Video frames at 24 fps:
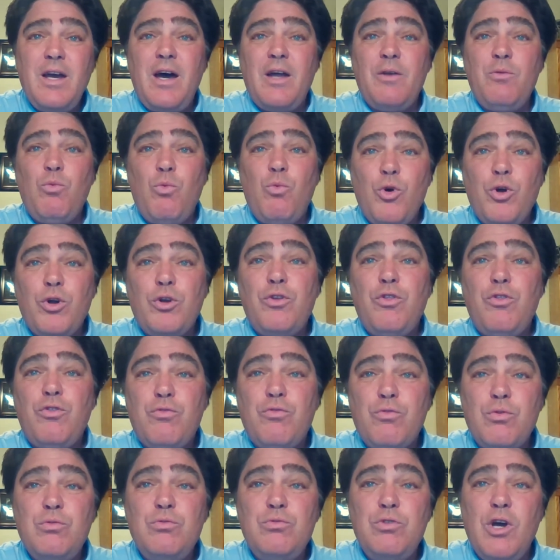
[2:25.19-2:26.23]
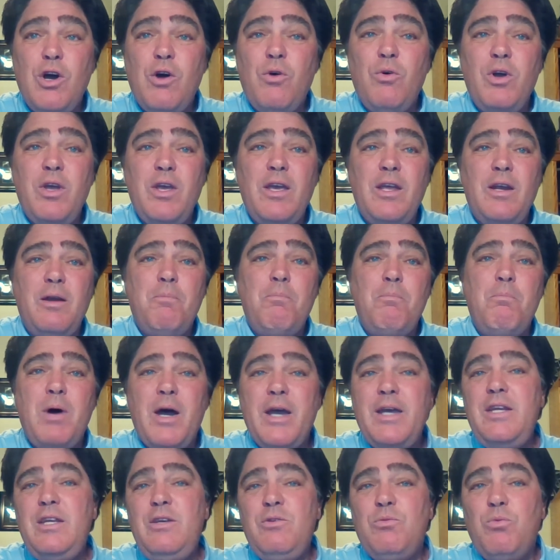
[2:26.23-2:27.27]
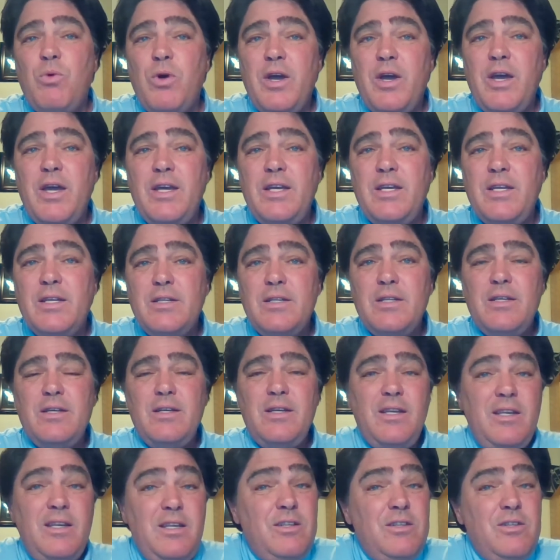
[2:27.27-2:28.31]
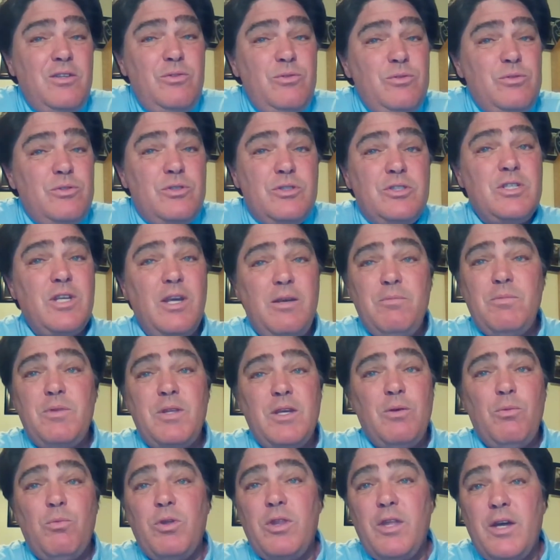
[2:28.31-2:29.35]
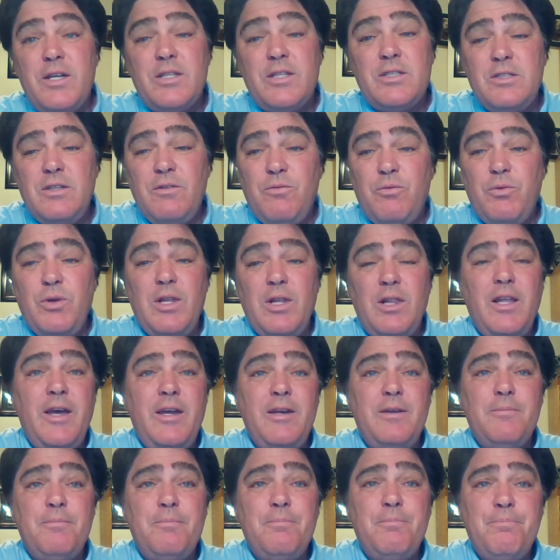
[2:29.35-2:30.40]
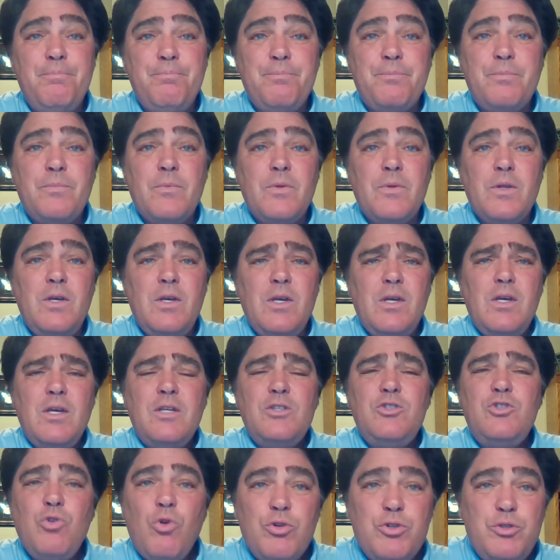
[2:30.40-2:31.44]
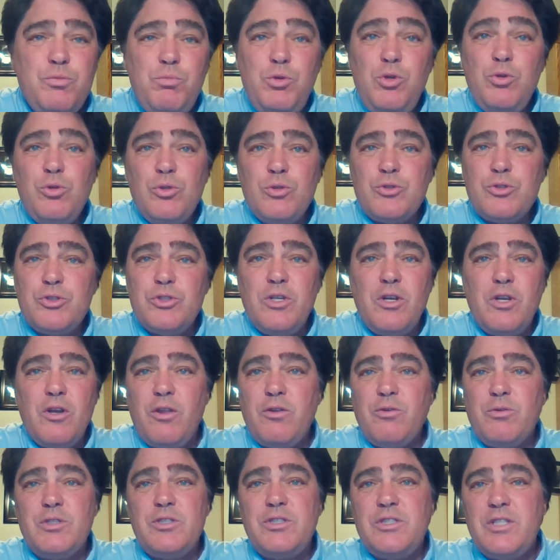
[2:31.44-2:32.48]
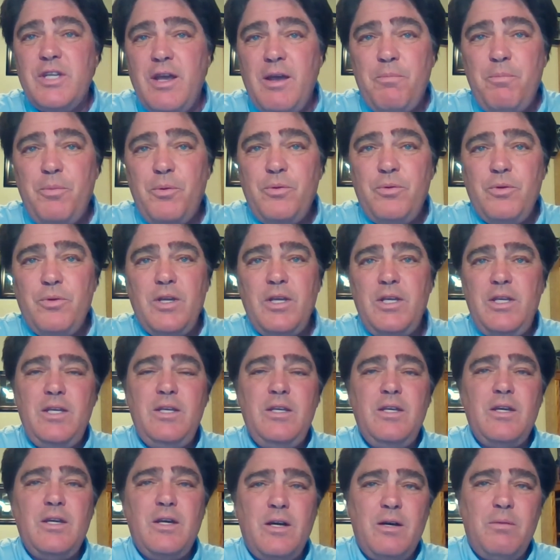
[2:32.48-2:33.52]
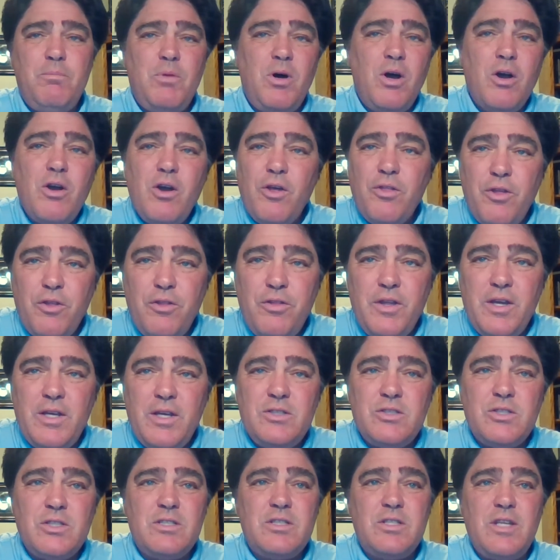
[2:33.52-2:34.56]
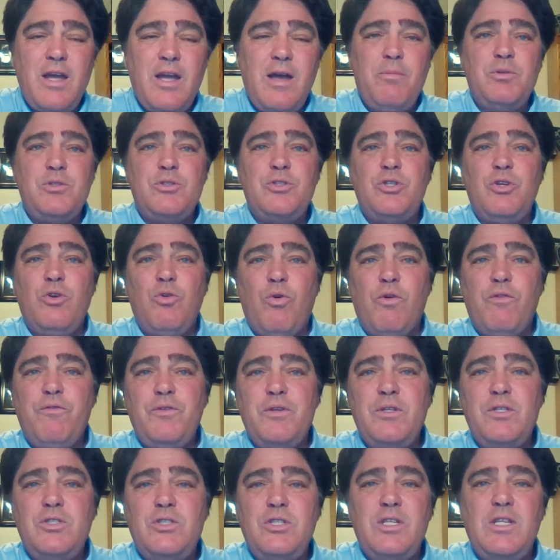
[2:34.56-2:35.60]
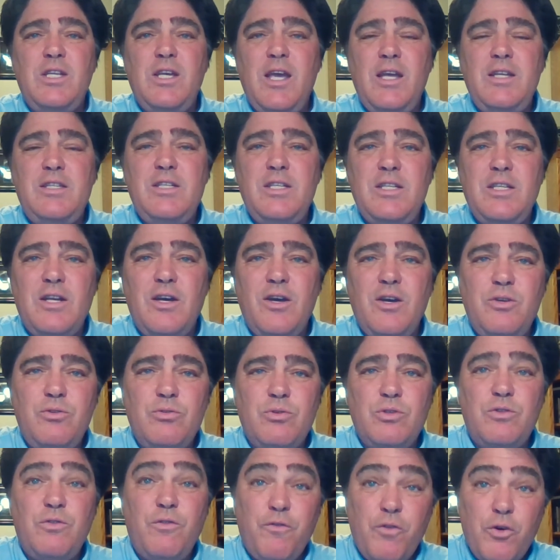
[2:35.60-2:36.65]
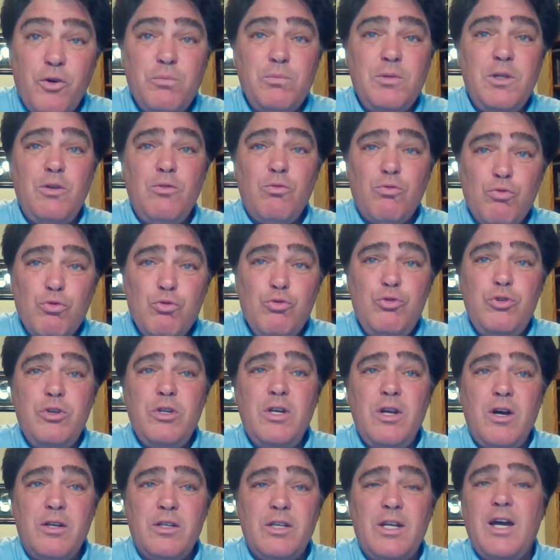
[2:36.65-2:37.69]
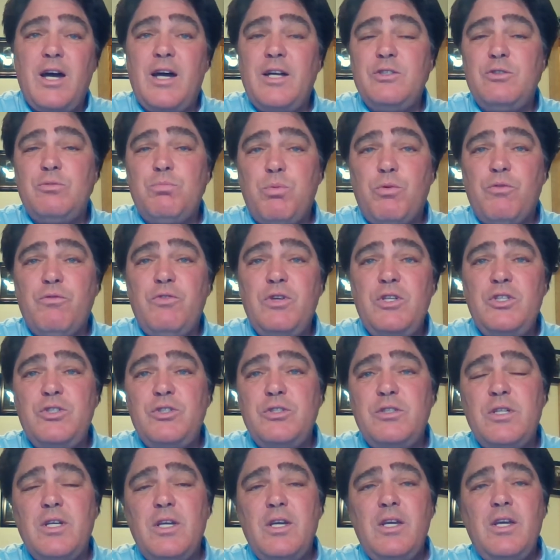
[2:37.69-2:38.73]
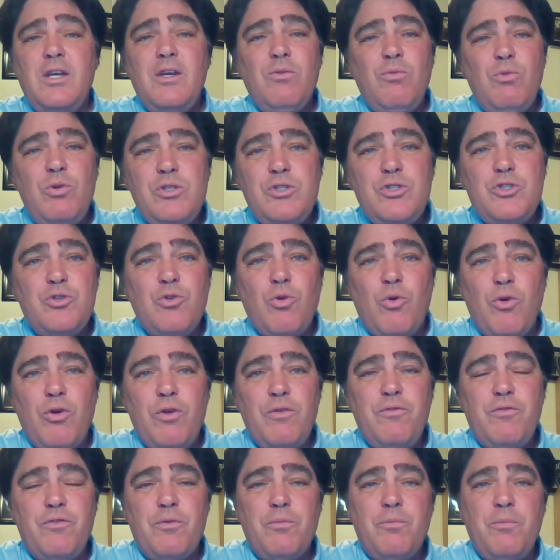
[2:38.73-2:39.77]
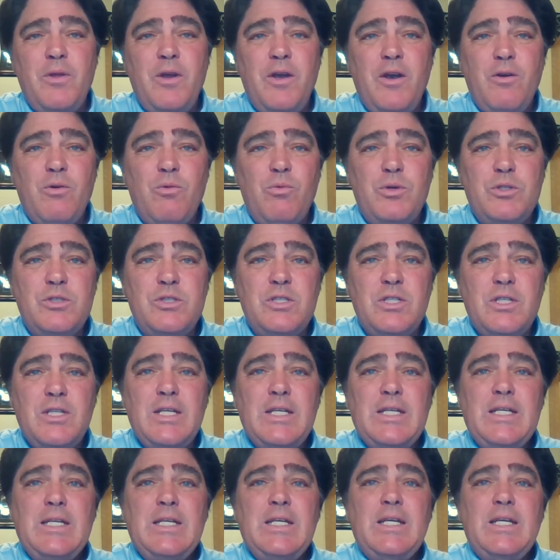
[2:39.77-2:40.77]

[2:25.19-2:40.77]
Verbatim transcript: God worked through Noah in a mighty way, and he can do the same thing with us if we let him. George Mueller's another example. He, among other things, established an orphanage in the 1800s, firmly rooted on God's provision. One story from there was